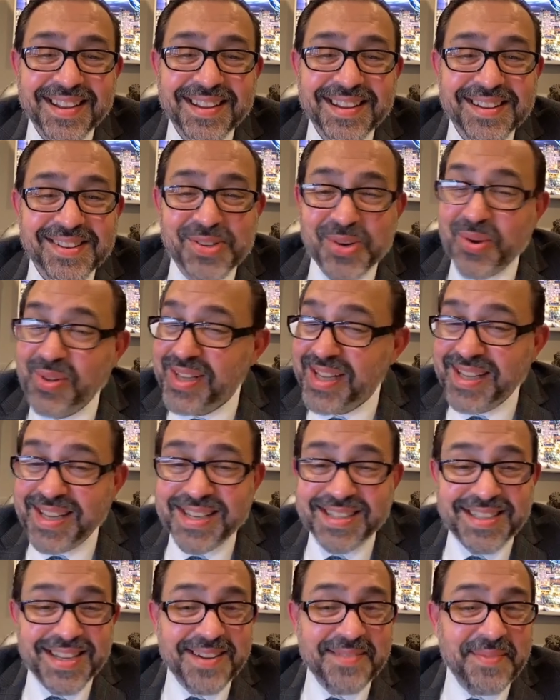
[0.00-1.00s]
Julie,
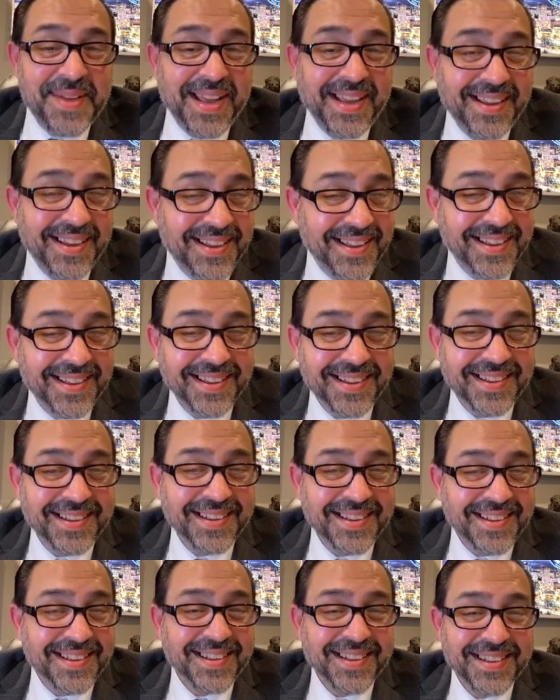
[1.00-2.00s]
listen to me.
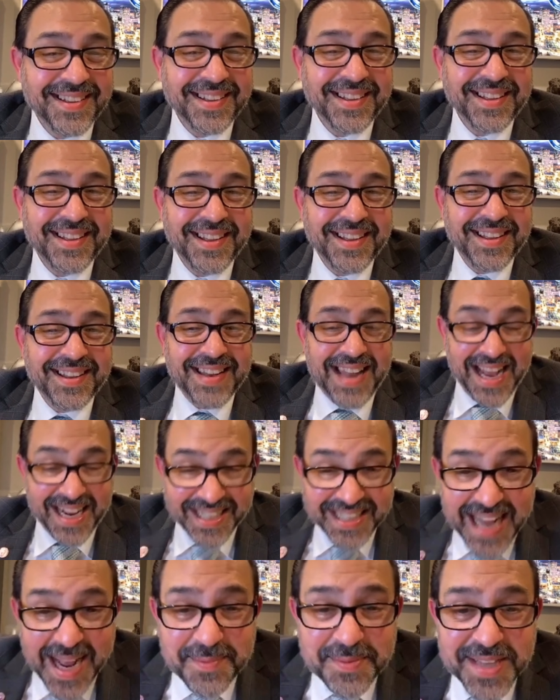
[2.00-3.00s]
Next
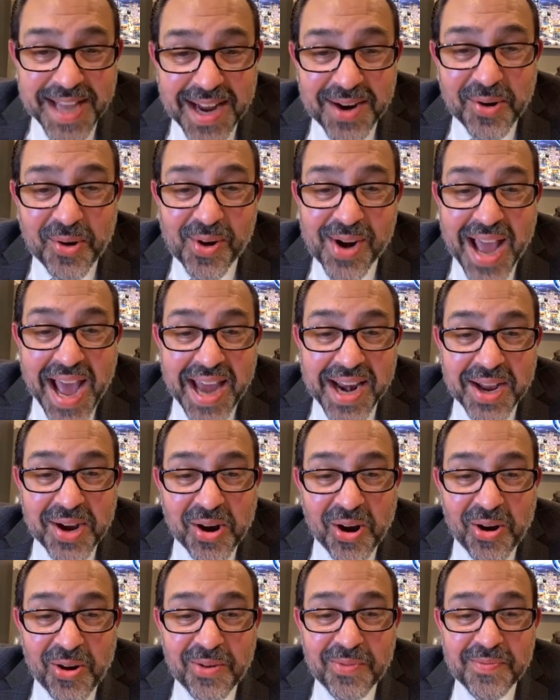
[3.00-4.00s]
time, San
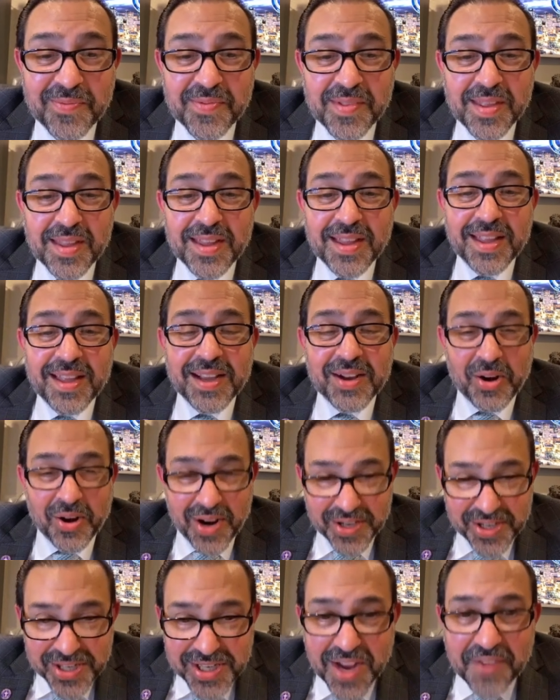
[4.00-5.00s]
Juanico, go
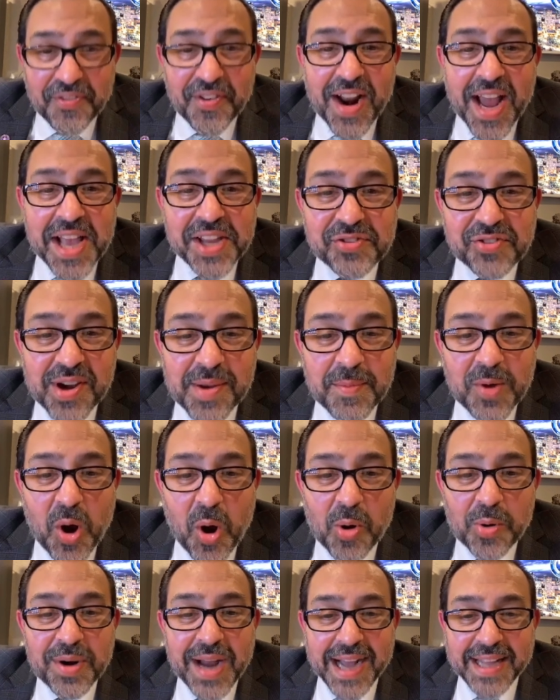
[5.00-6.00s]
get yourself an ice cream
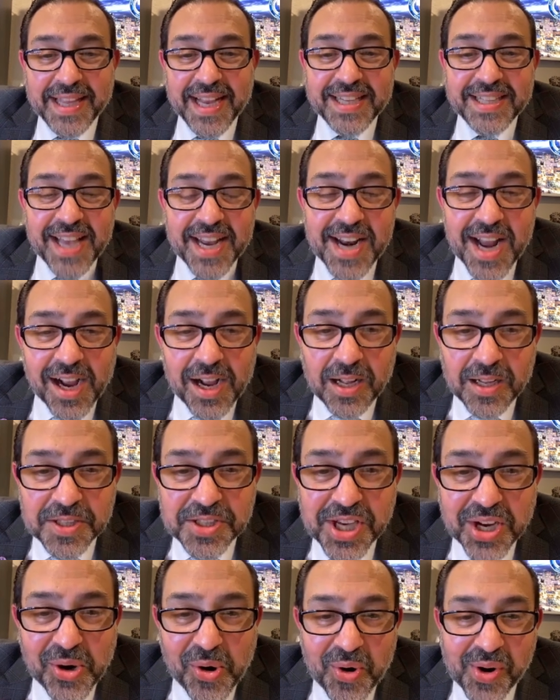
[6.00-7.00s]
cone. I think San
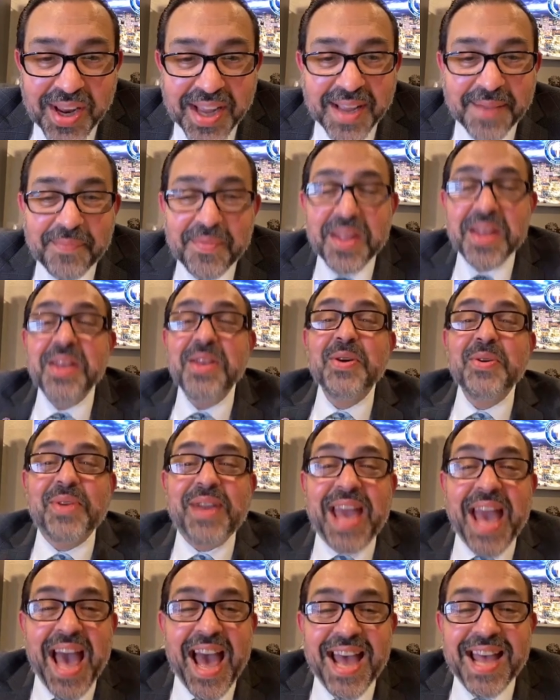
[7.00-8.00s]
Nakolchi Juli. You
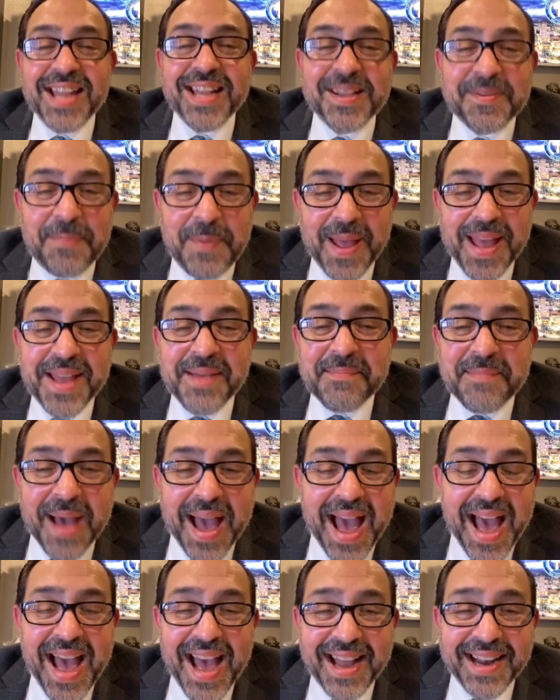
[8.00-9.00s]
can't be
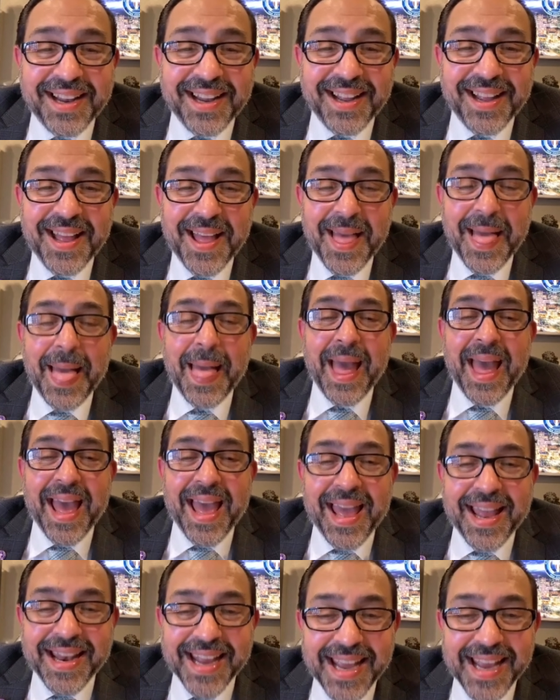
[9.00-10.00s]
mad
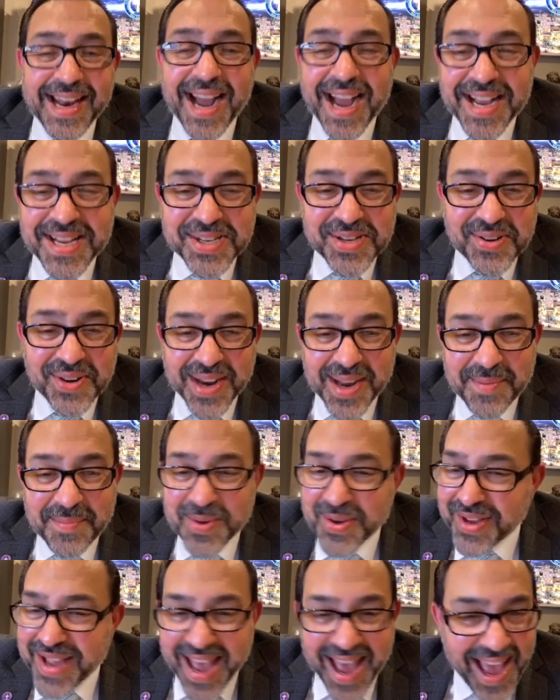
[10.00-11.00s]
and eat ice cream.
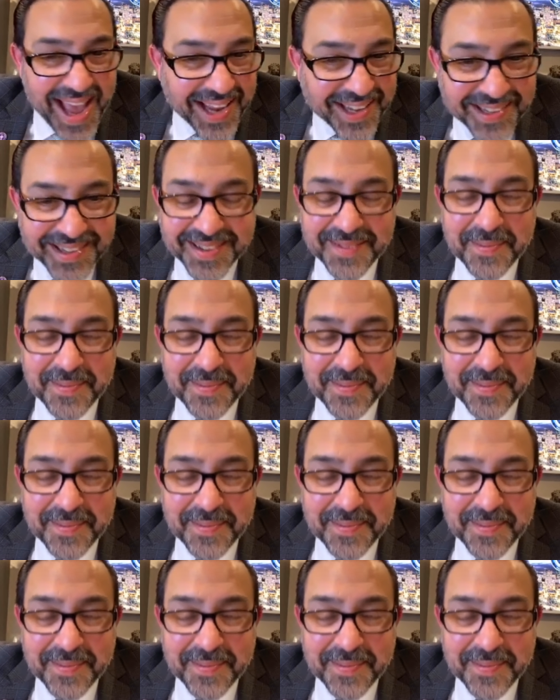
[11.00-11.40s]
You can't.